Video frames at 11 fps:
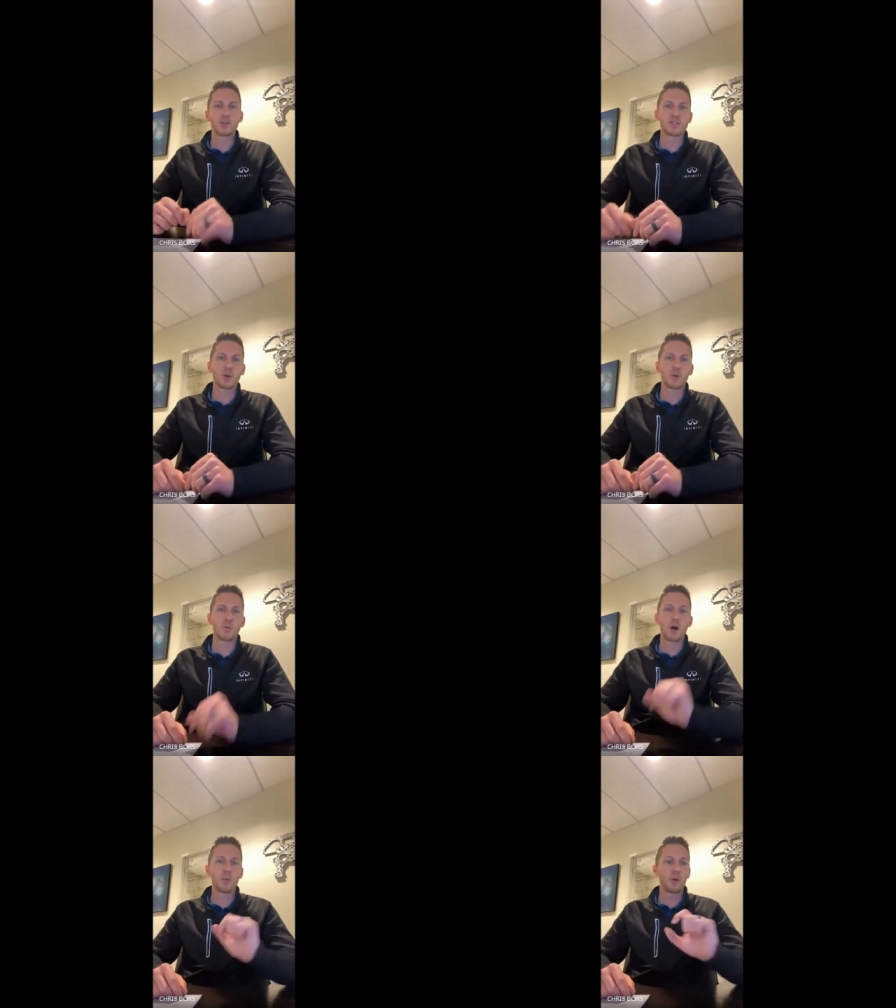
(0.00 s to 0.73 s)
So
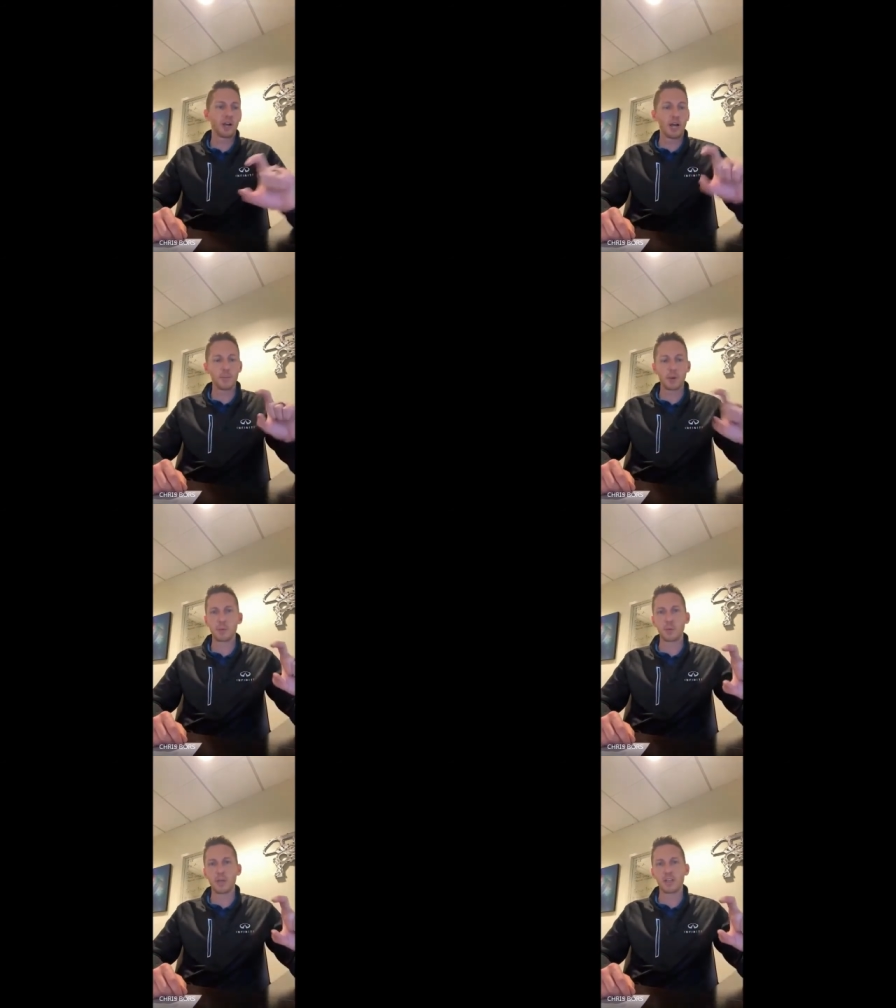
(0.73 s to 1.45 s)
while one guy might be
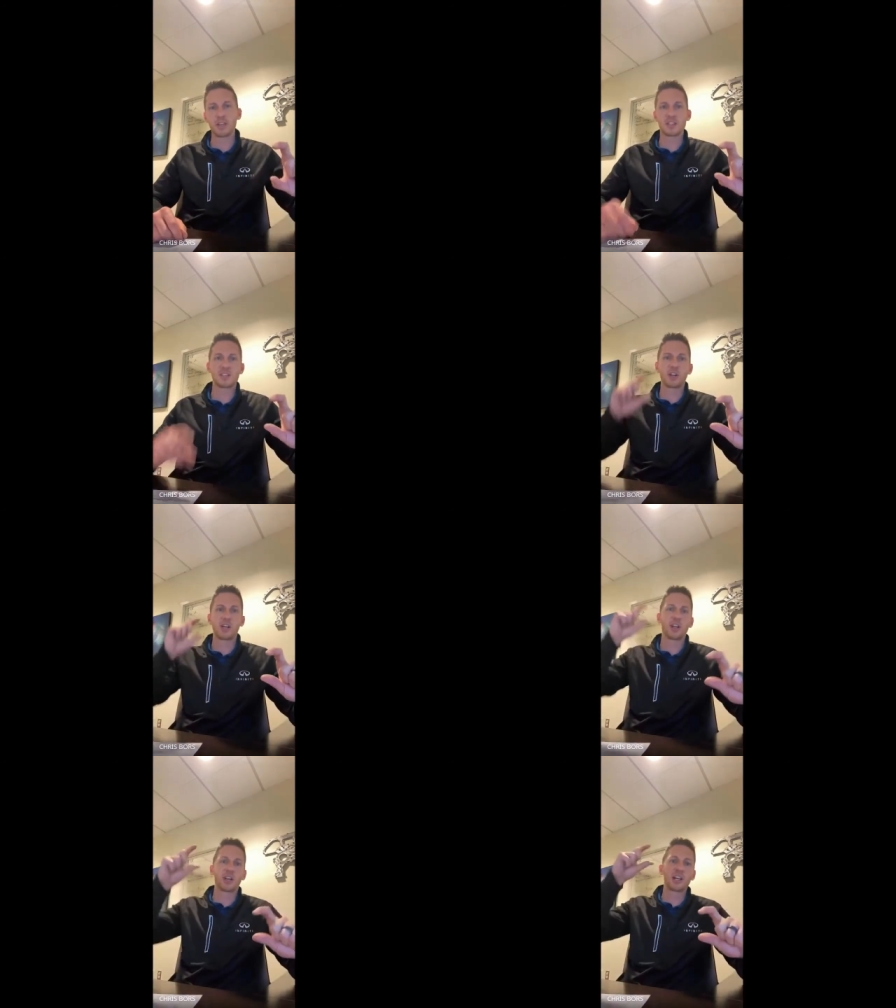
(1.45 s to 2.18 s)
weak in this area,
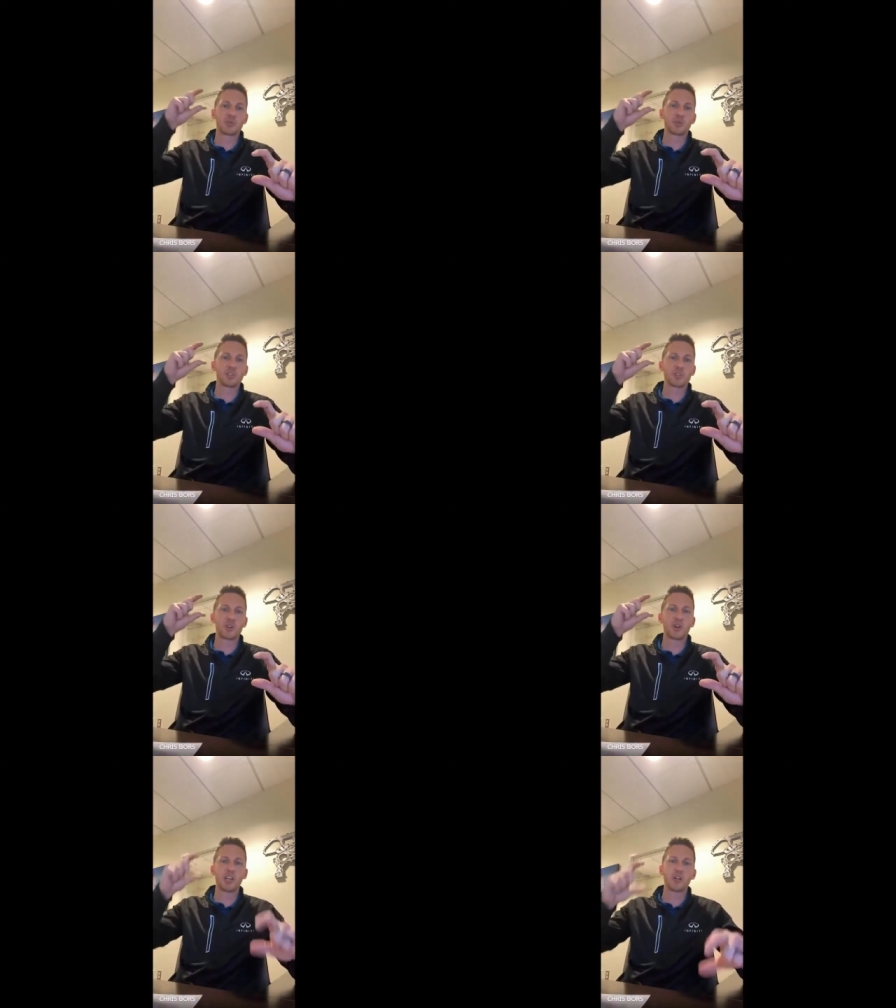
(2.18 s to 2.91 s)
another guy's really
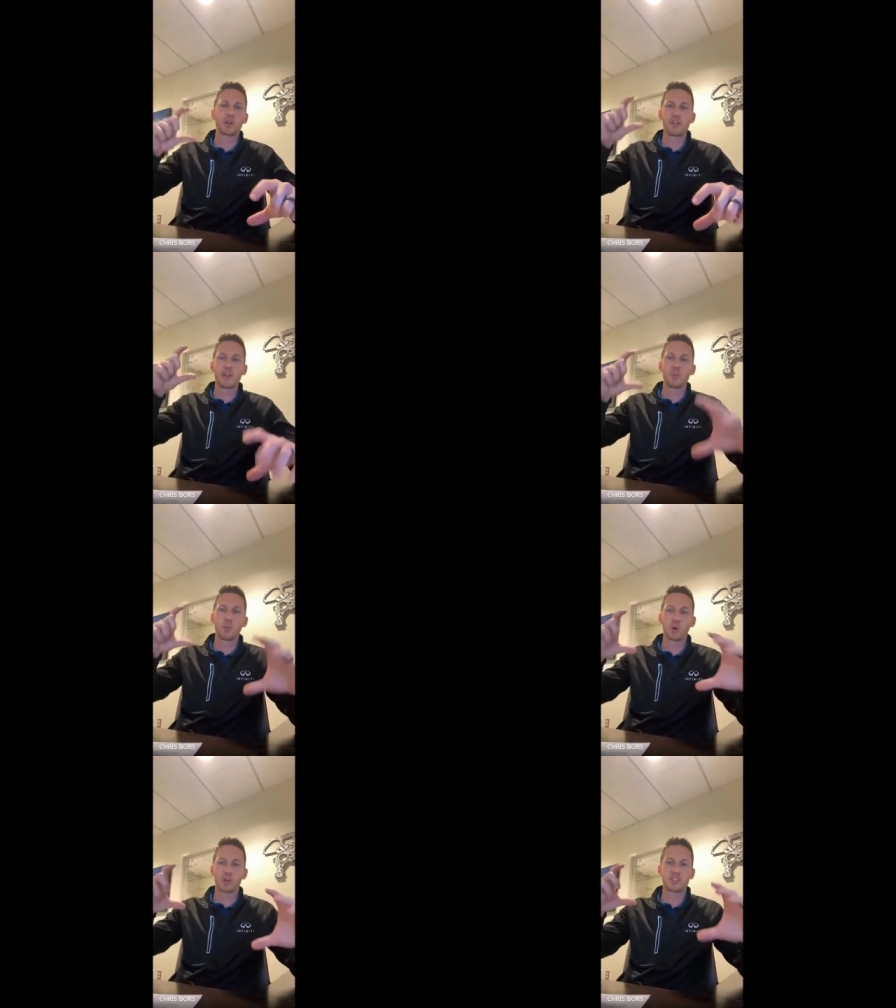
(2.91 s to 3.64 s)
strong here, and they
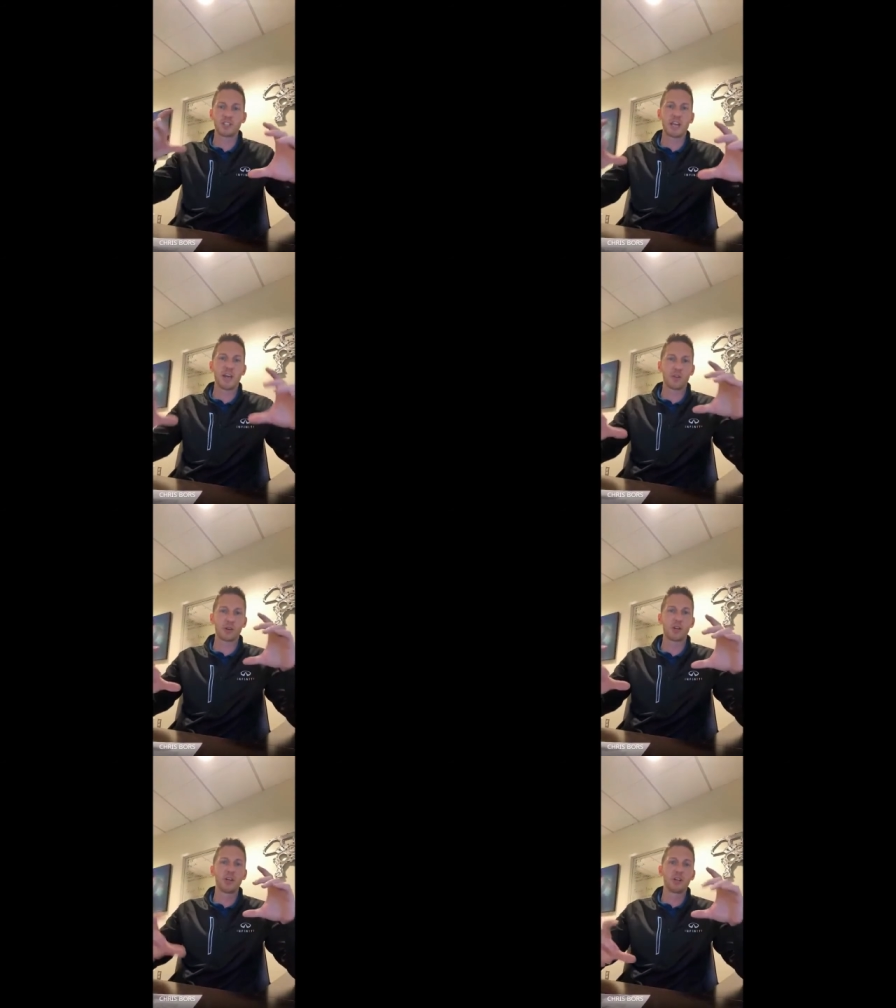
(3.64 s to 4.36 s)
work
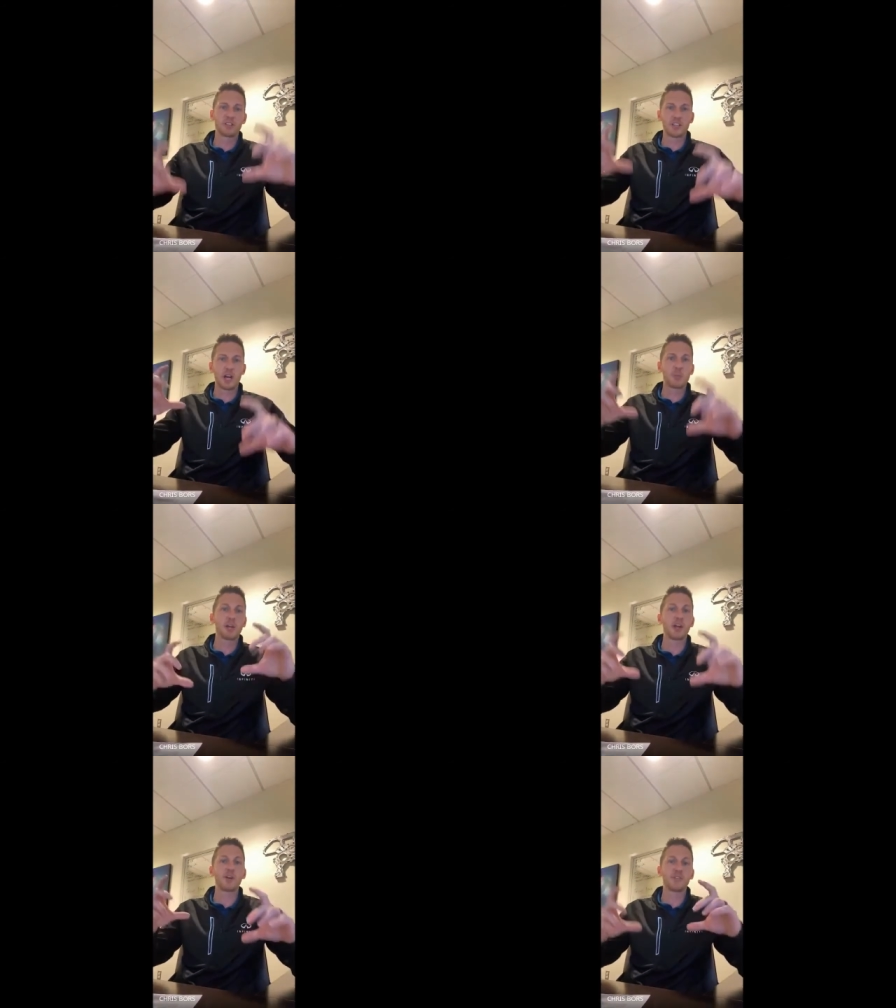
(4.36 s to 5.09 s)
together to kind of
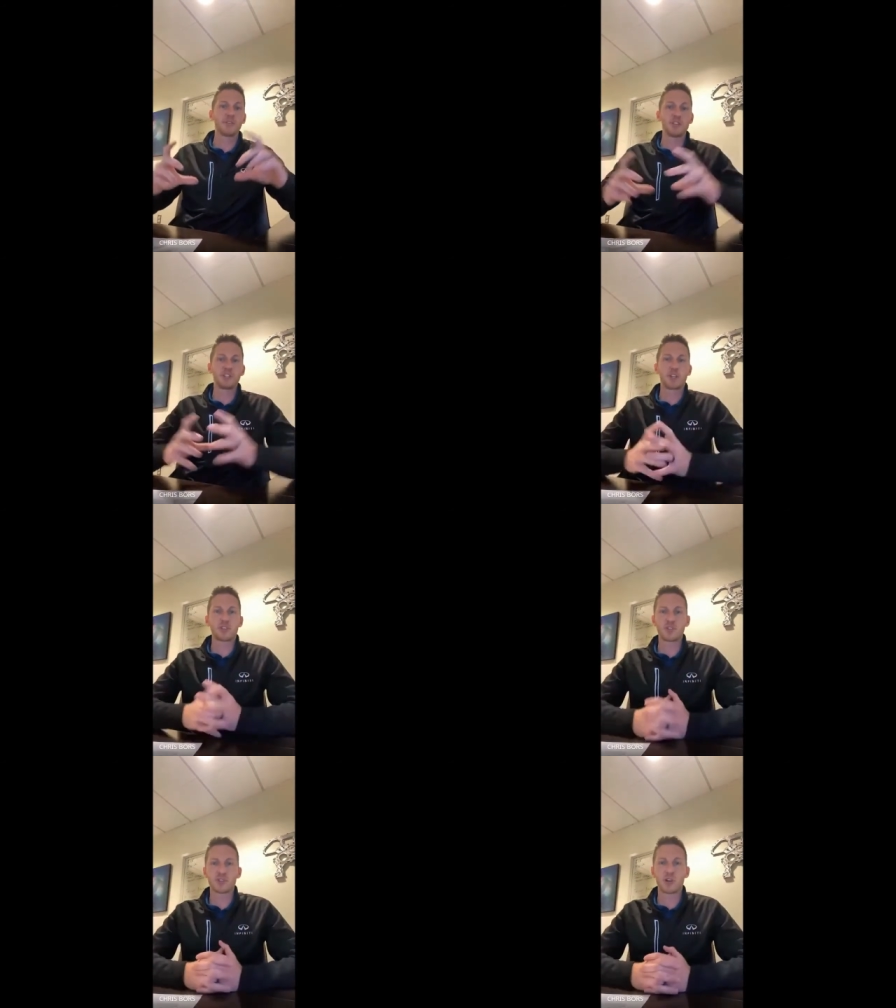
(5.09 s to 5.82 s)
play off of each
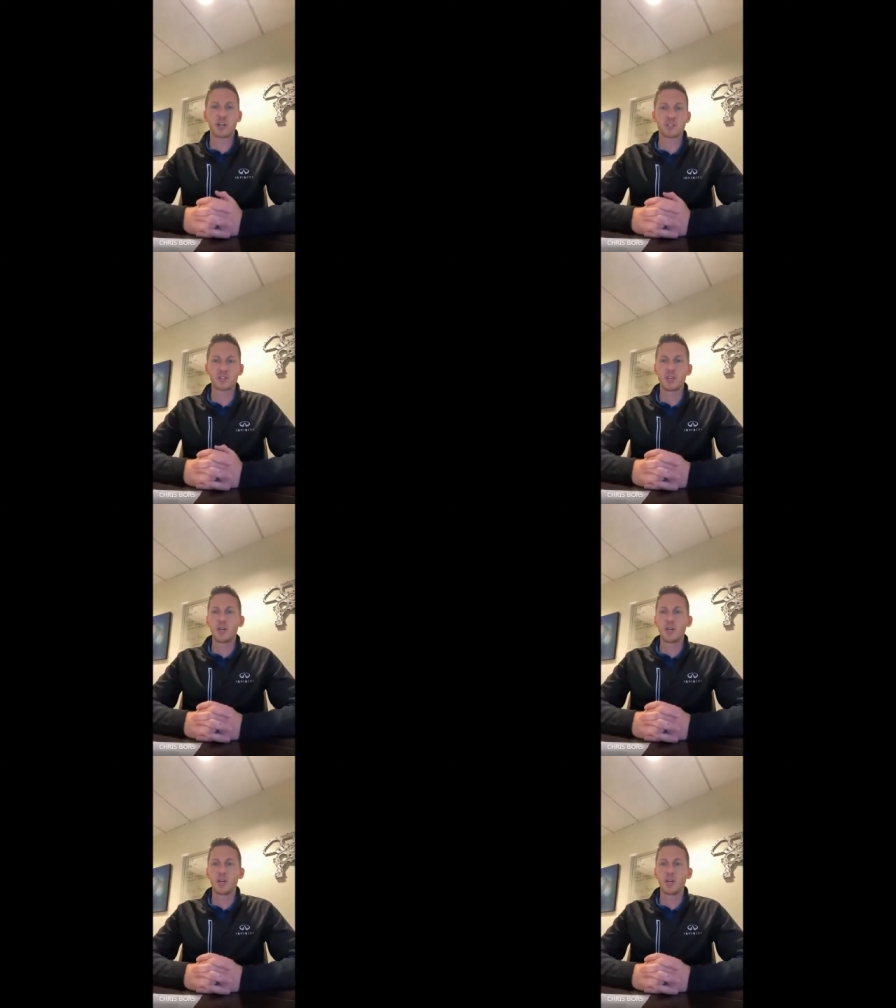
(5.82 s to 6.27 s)
other's strengths.